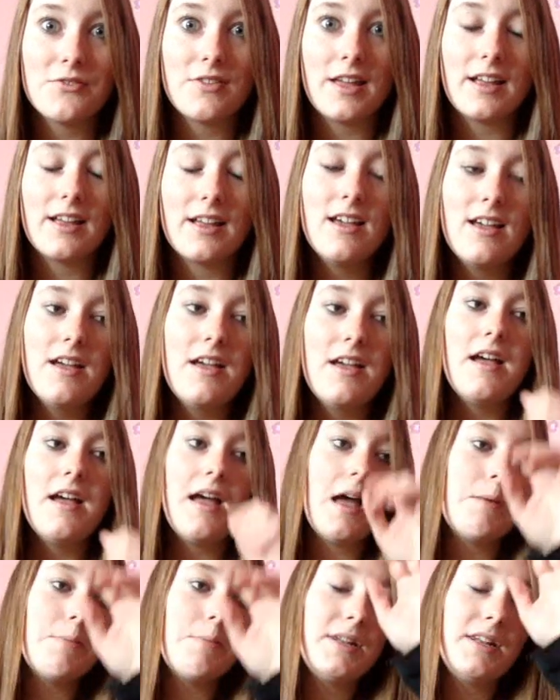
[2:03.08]
of thing.
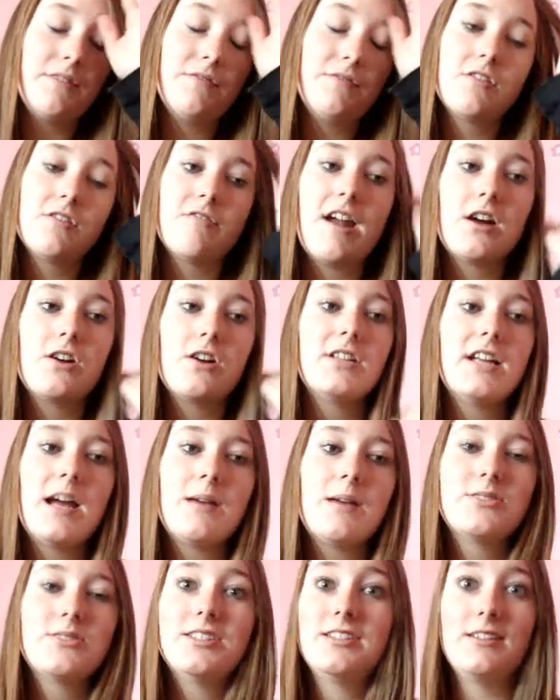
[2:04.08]
And for the record,
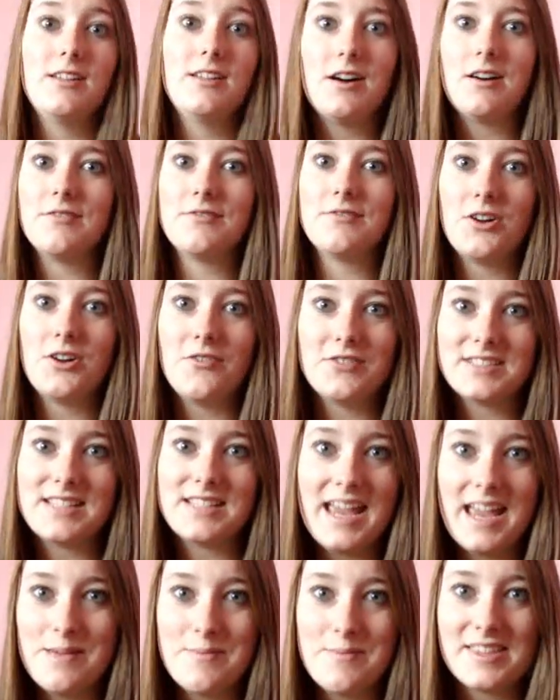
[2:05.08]
I absolutely love Novice
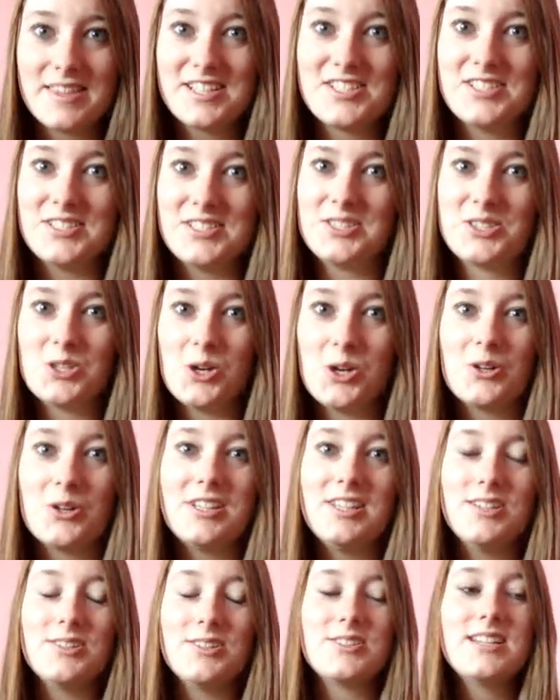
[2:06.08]
Hame. I think she's so
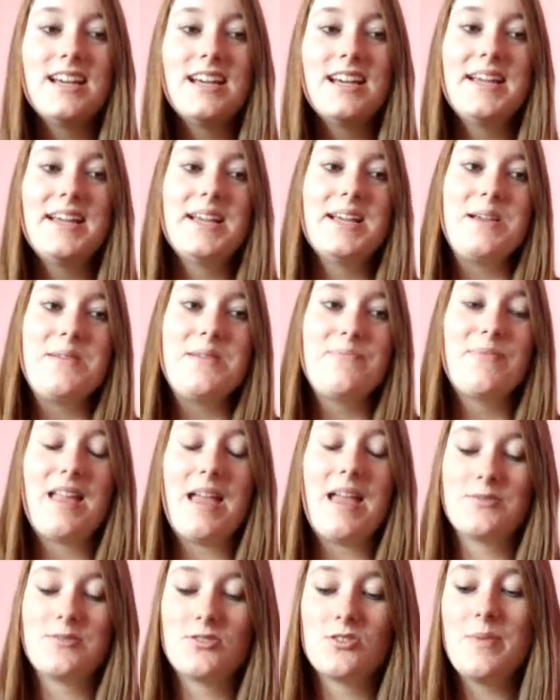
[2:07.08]
cute.
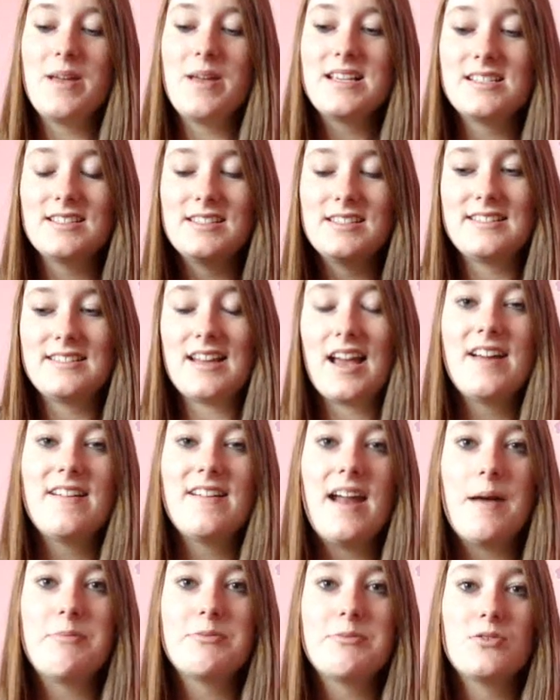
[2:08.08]
So basically the
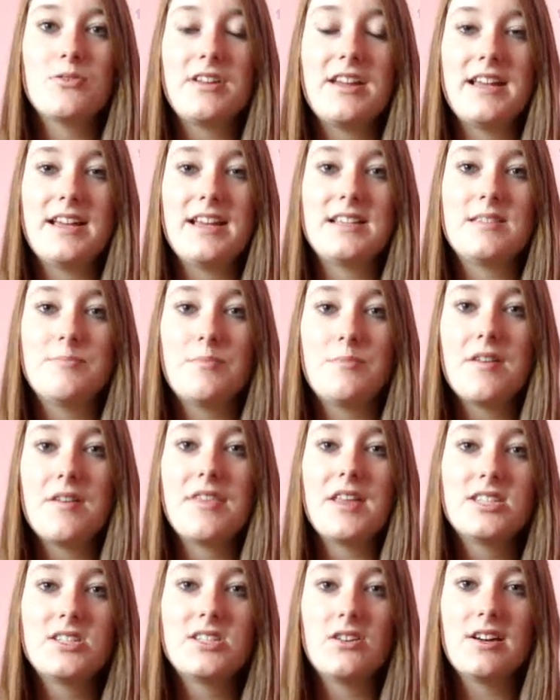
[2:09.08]
entire episode is
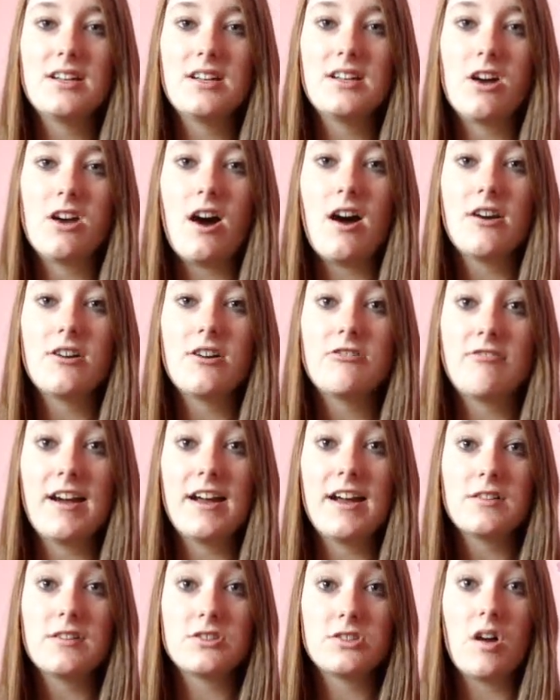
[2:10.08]
Martha stuck in a car
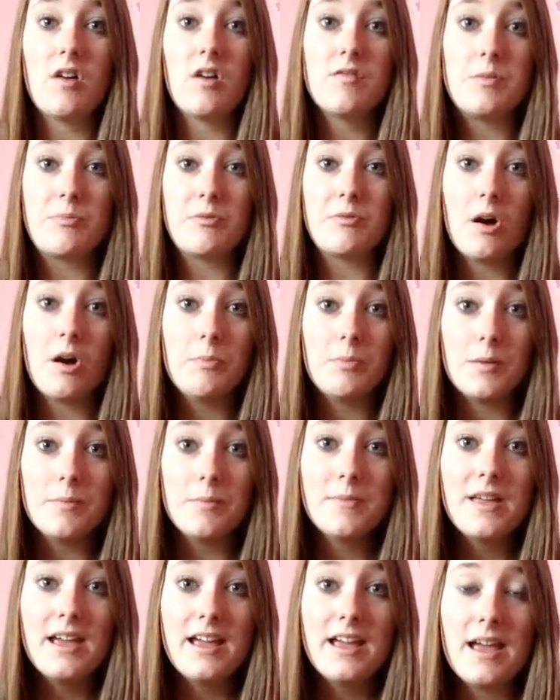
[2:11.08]
trying to solve the
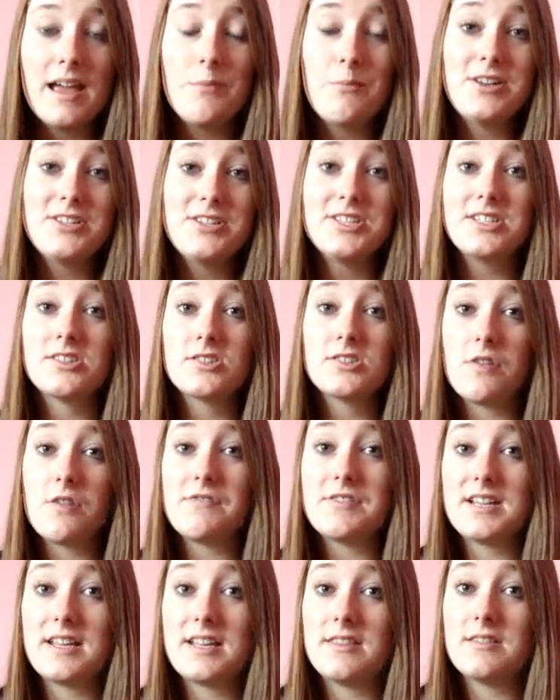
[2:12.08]
problem, and when she
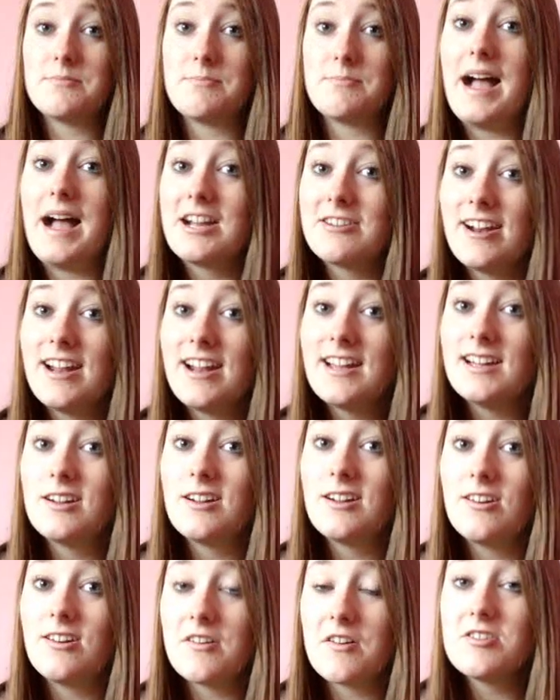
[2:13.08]
discovers that the Macra
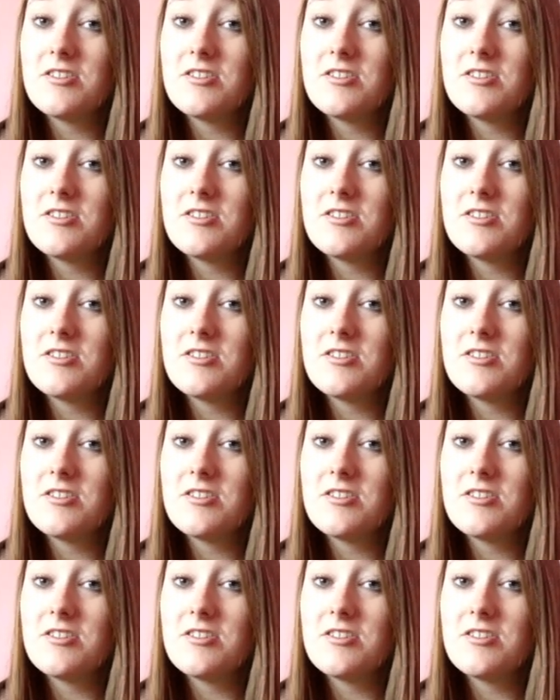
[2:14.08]
are